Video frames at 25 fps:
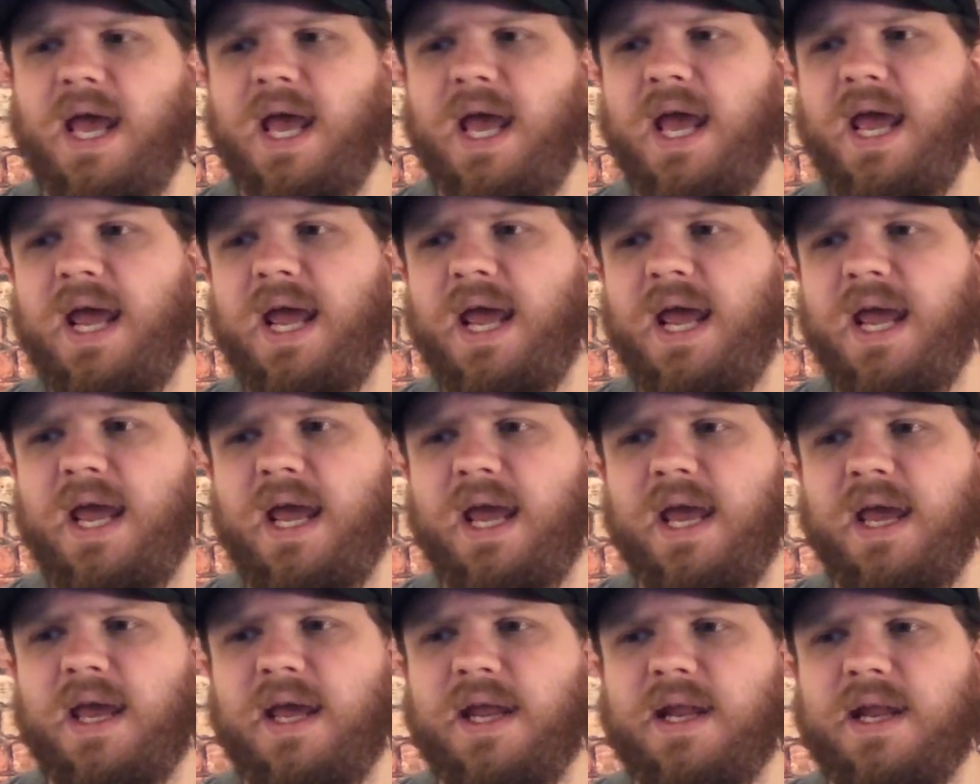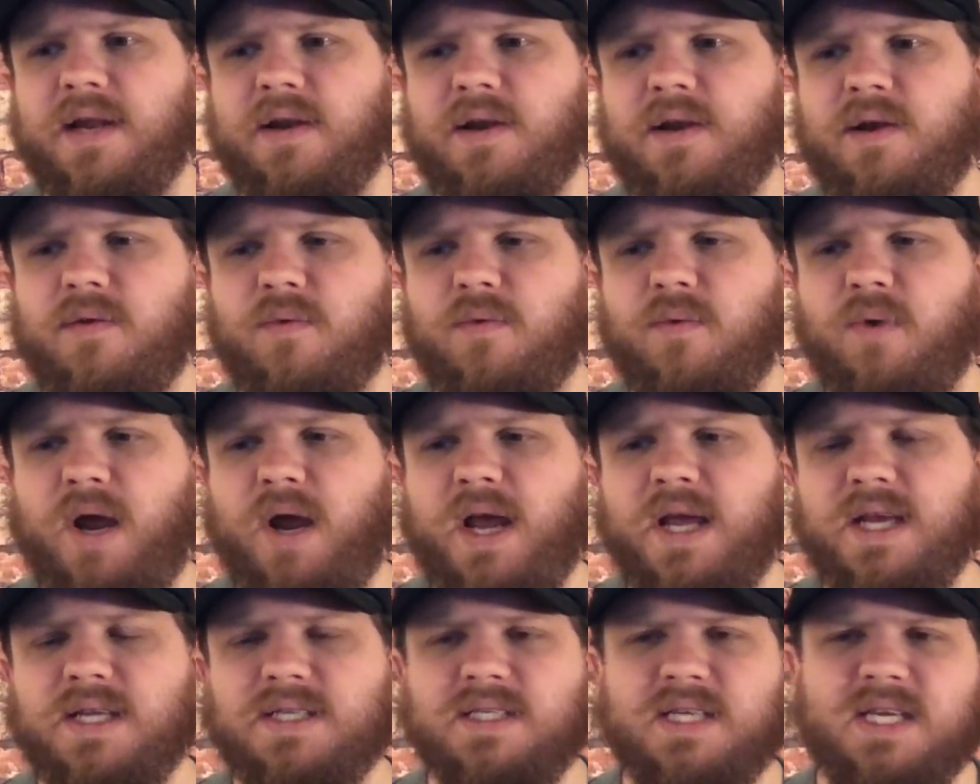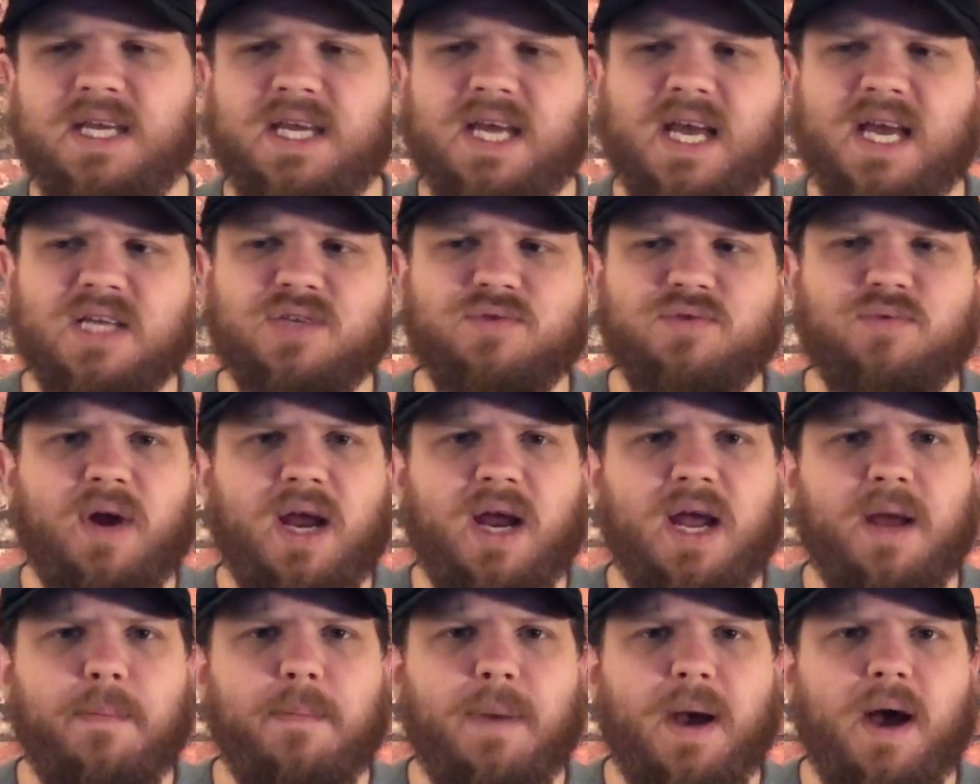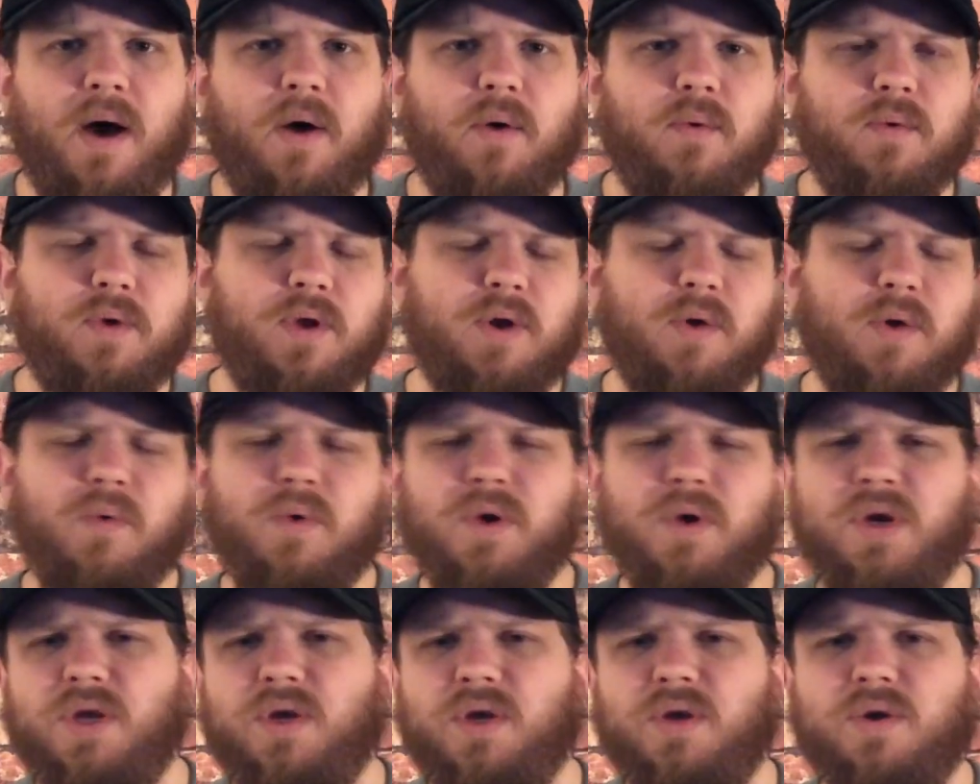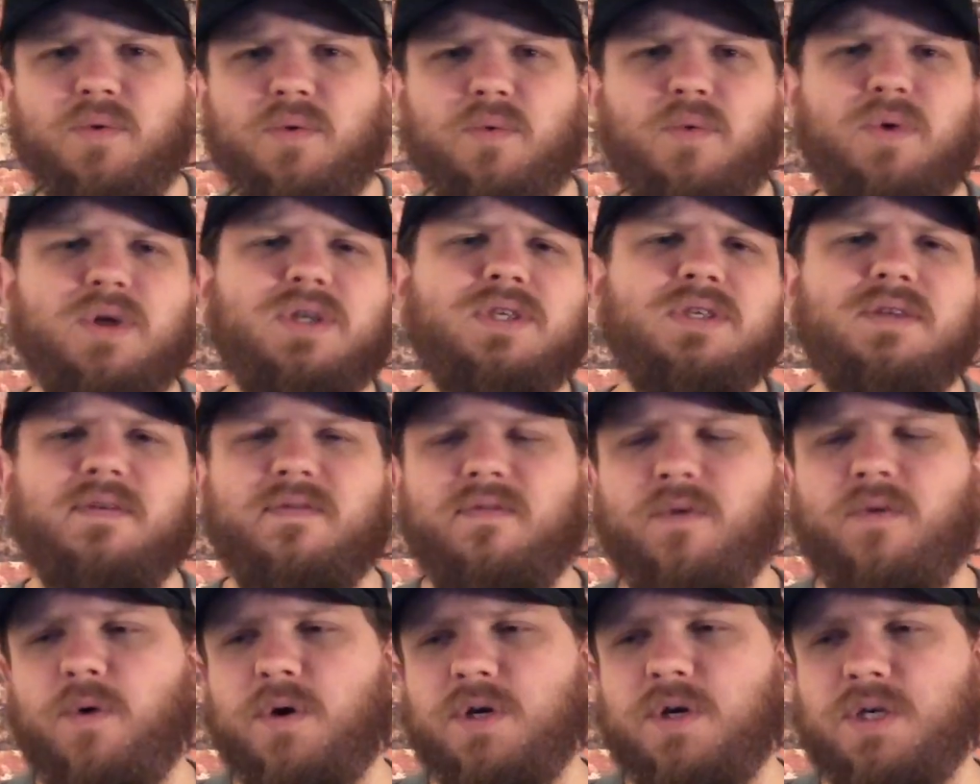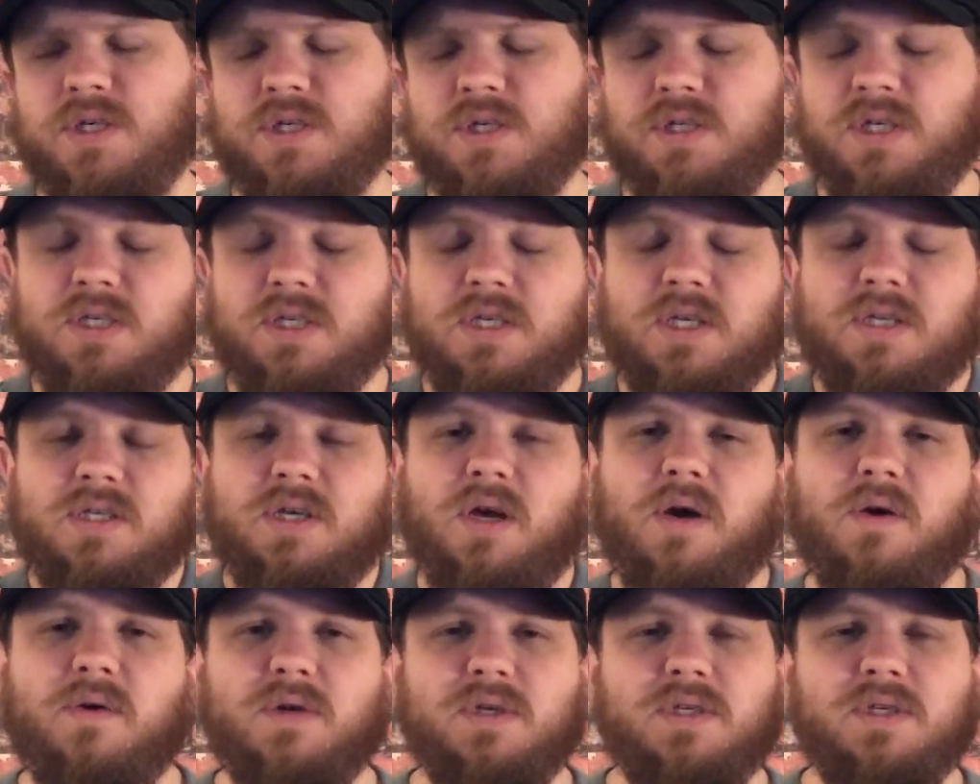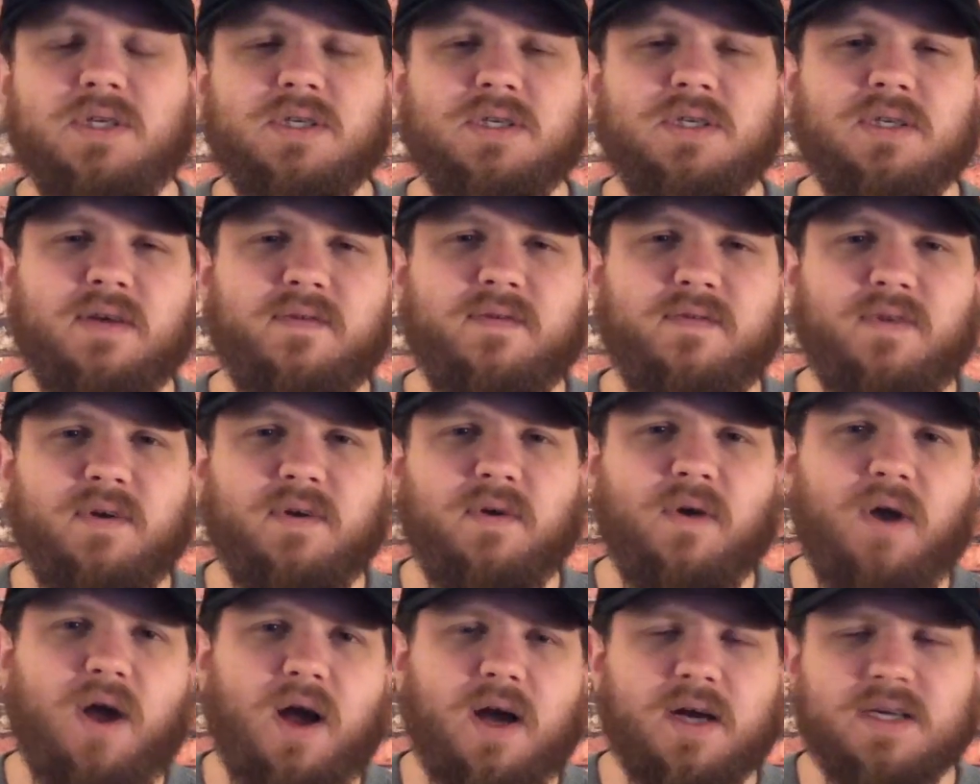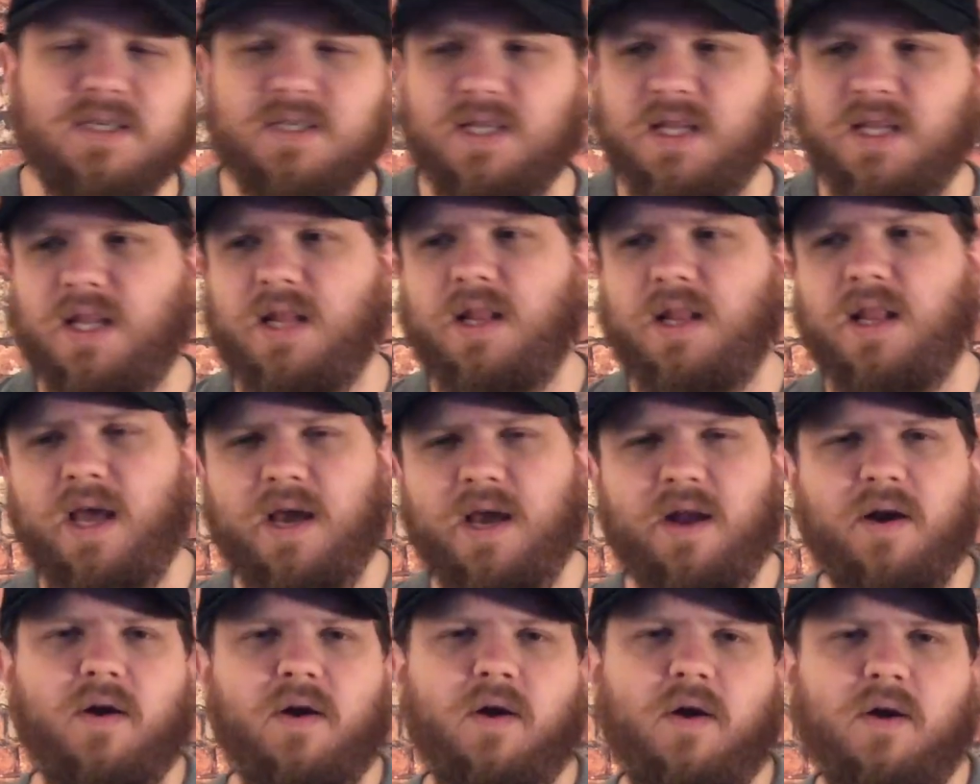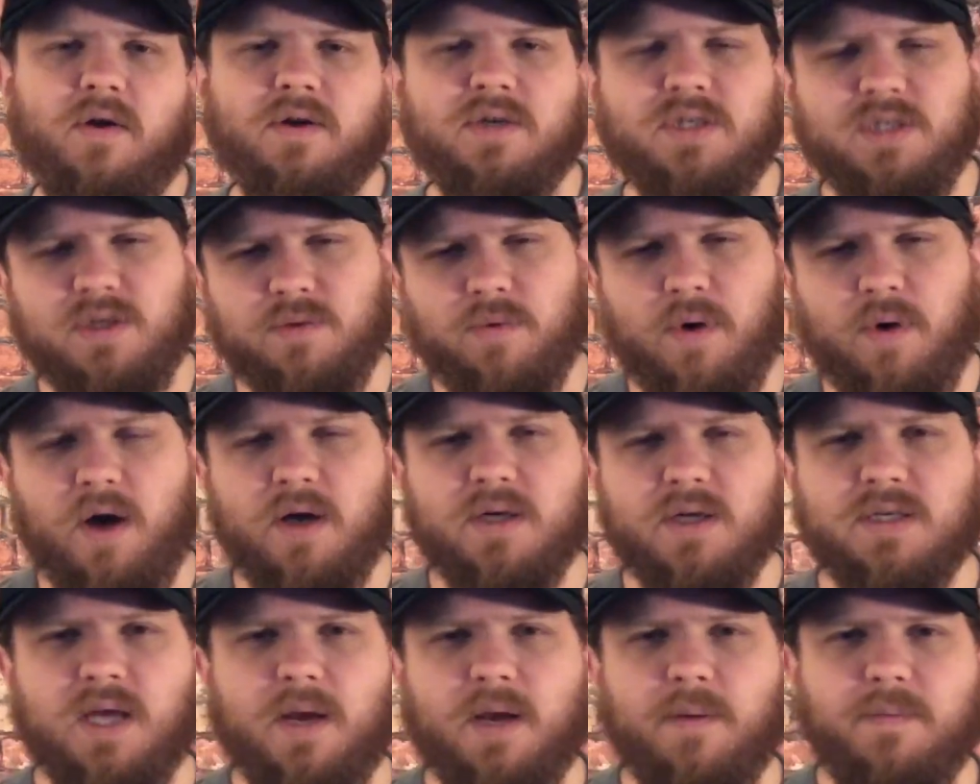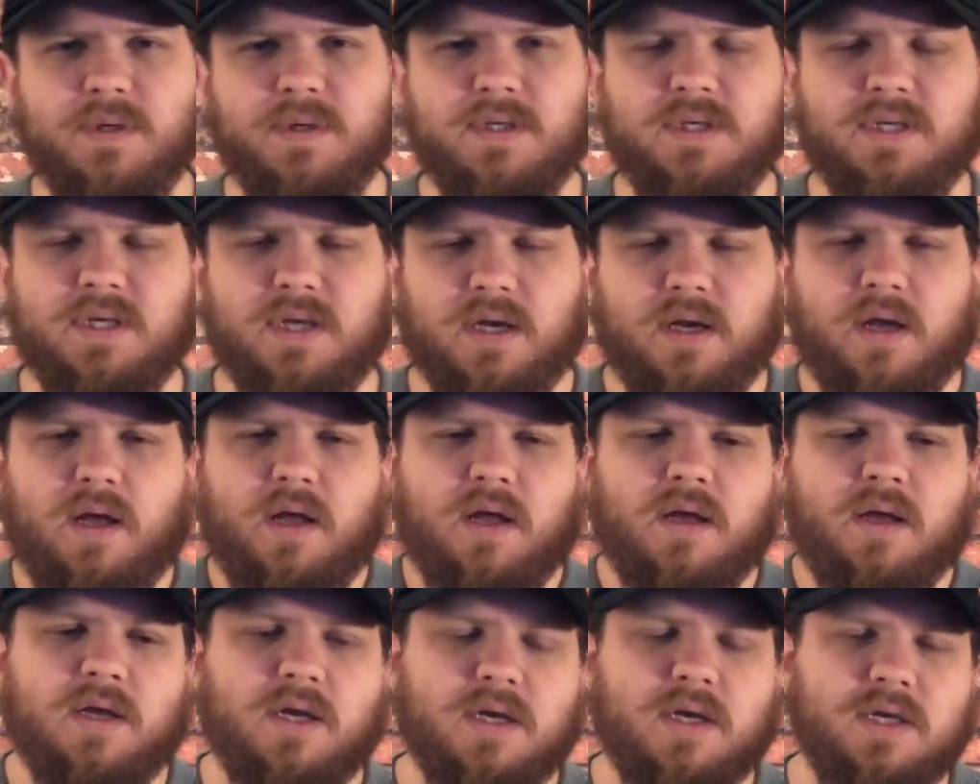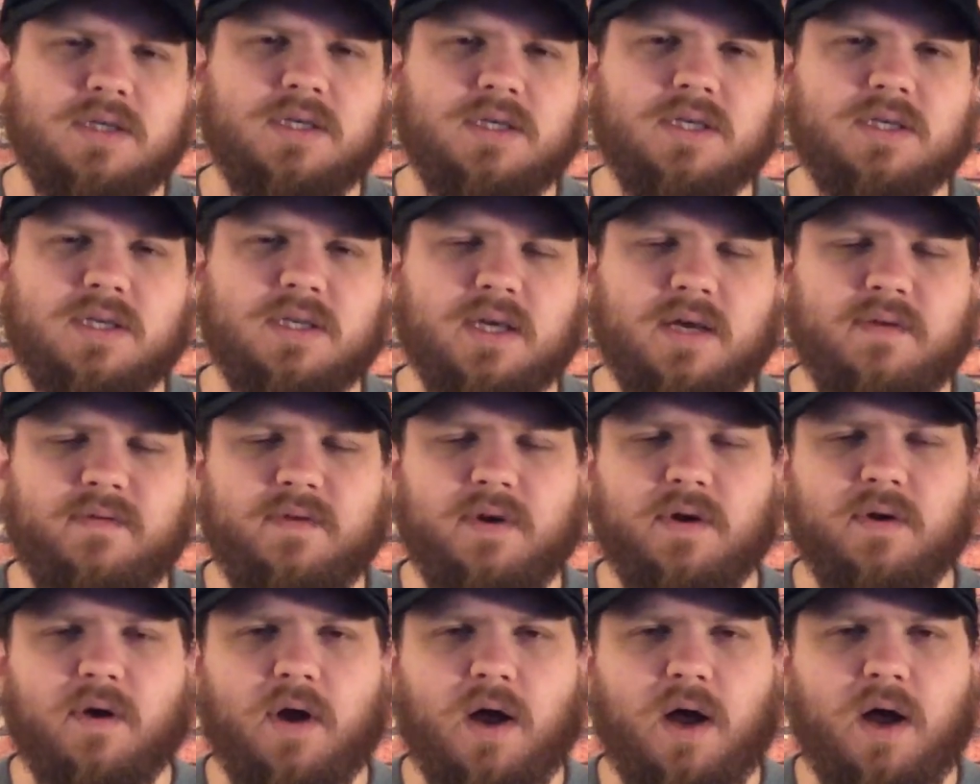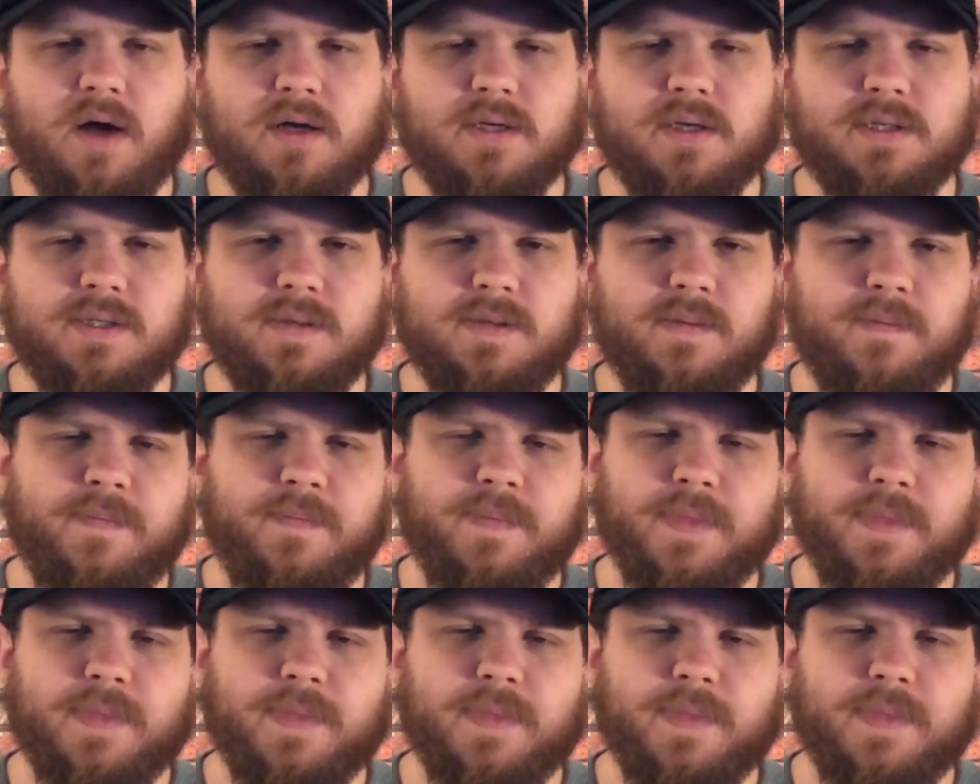and he asks Rey about, what's the Force? And she says, "Oh, it's just lifting rocks." And then later on, she walks up and she's like, "Huh, just lifting rocks."